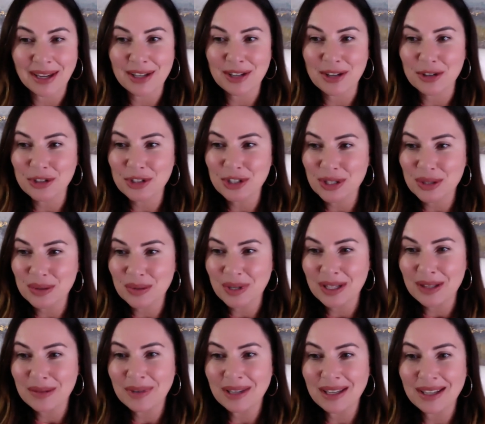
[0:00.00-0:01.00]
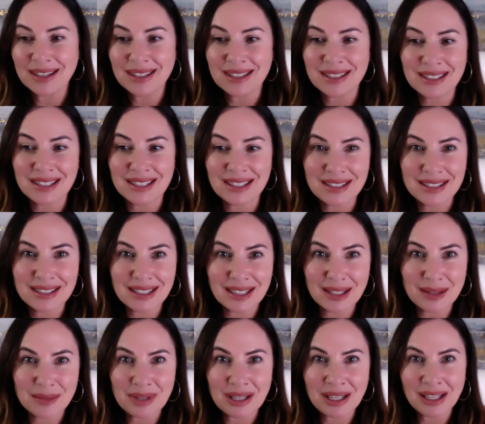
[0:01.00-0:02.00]
I know she's with me,
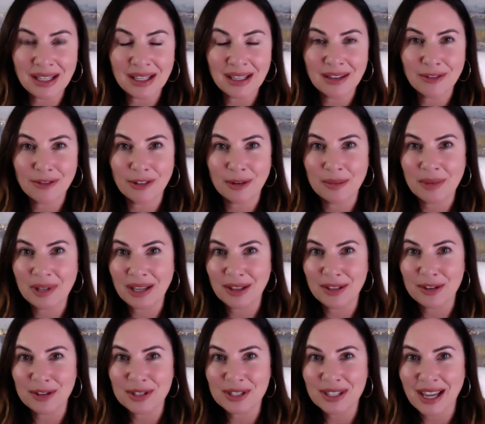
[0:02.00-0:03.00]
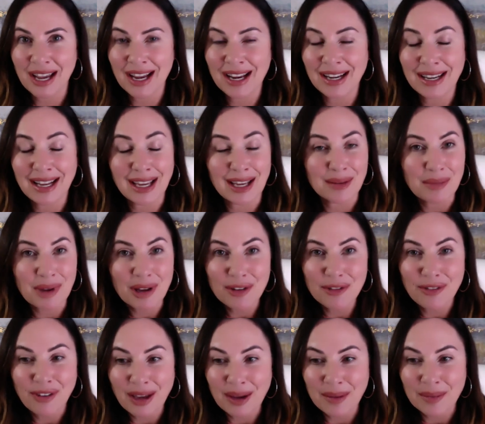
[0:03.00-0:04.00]
assisting me from the other side and my
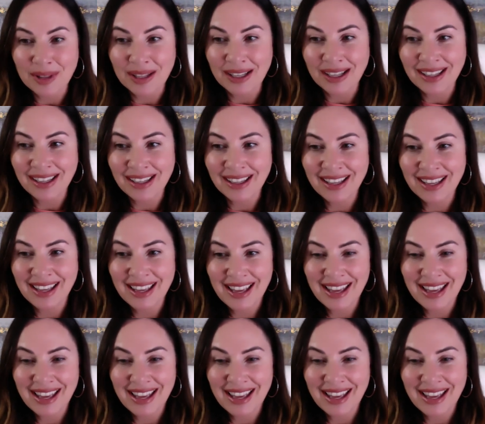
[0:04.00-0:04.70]
family.